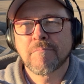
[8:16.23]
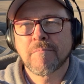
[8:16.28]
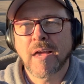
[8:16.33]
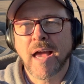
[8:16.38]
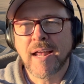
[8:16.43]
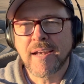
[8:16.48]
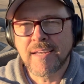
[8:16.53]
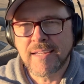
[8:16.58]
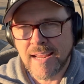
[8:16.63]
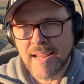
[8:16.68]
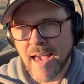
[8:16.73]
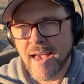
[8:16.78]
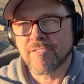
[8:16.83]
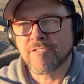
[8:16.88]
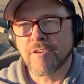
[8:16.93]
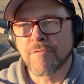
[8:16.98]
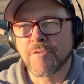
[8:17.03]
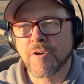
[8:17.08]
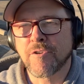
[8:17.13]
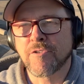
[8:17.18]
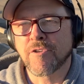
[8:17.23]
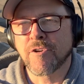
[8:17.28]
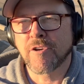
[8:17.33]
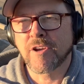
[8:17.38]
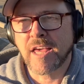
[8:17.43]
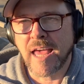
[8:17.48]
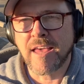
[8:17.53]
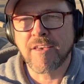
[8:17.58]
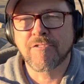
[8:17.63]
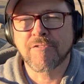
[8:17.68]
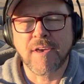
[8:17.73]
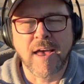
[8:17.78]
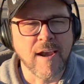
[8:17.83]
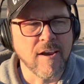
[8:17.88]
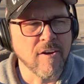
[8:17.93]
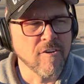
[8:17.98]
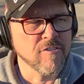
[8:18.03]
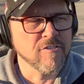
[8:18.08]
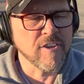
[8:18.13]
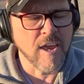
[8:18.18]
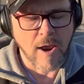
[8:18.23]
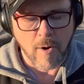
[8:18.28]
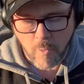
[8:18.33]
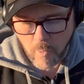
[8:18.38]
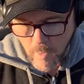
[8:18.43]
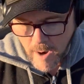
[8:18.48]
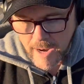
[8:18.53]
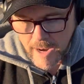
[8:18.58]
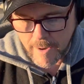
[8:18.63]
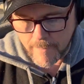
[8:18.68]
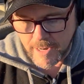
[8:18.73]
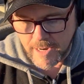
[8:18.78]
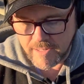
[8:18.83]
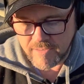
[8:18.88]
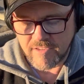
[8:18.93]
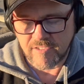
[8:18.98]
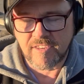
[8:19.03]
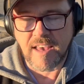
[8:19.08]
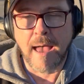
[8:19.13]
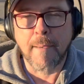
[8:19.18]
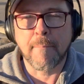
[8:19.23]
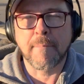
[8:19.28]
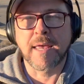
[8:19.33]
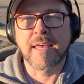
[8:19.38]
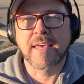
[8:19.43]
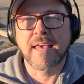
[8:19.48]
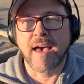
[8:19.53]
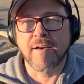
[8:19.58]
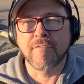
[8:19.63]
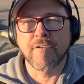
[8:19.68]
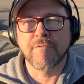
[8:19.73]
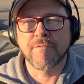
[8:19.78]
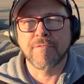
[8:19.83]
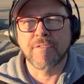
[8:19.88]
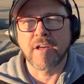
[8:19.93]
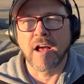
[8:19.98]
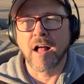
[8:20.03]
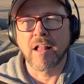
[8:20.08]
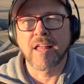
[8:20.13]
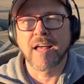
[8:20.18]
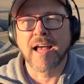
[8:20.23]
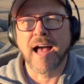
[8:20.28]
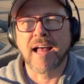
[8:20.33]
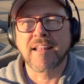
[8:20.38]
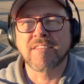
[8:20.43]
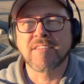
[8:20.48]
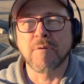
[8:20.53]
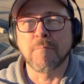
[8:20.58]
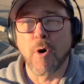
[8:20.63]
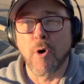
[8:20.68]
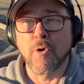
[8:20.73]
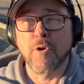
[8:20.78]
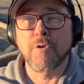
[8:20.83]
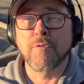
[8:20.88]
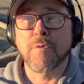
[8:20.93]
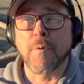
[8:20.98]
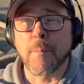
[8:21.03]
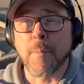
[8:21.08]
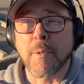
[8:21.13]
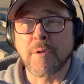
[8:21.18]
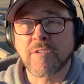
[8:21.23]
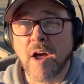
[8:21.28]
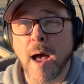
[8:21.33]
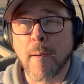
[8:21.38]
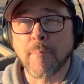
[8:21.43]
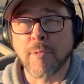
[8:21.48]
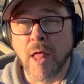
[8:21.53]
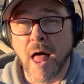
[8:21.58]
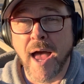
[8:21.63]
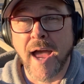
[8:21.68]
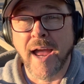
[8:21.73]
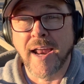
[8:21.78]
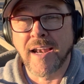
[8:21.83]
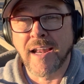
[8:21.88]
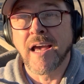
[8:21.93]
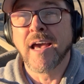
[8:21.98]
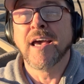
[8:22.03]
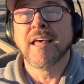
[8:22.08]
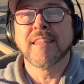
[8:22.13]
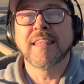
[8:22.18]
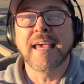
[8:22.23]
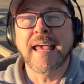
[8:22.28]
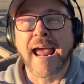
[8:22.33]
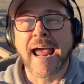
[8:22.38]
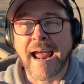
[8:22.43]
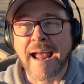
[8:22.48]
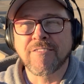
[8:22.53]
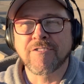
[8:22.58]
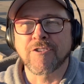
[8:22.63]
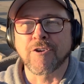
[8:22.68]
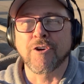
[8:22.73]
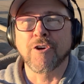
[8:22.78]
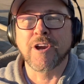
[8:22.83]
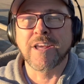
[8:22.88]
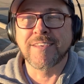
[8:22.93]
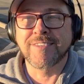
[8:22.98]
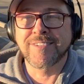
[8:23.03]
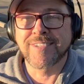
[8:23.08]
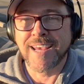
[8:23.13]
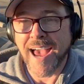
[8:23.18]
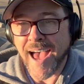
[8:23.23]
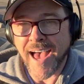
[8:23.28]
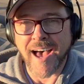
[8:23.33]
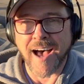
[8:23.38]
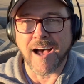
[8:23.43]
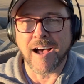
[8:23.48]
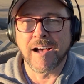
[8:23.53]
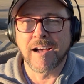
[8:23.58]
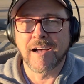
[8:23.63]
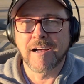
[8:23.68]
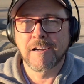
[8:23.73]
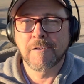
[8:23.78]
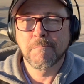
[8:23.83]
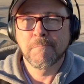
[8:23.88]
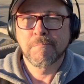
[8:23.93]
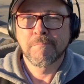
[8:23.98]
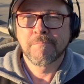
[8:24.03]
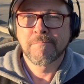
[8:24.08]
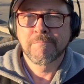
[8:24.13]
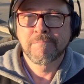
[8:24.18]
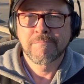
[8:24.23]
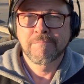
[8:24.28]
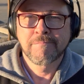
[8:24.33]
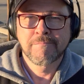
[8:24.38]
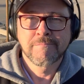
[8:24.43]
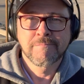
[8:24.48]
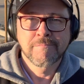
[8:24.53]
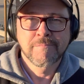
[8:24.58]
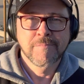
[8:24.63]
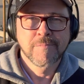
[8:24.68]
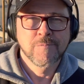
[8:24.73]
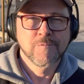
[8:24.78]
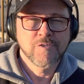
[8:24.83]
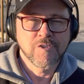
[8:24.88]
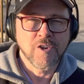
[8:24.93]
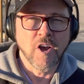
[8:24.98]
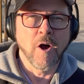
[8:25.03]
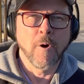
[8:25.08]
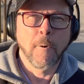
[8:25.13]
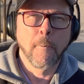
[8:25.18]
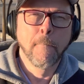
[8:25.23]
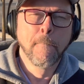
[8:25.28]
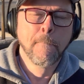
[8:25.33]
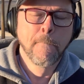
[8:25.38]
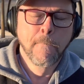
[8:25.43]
And yes, if you're a Kings fan and you're saying, wait a minute, does that mean Kevin Fiala got demoted from the top line? The answer is yeah. So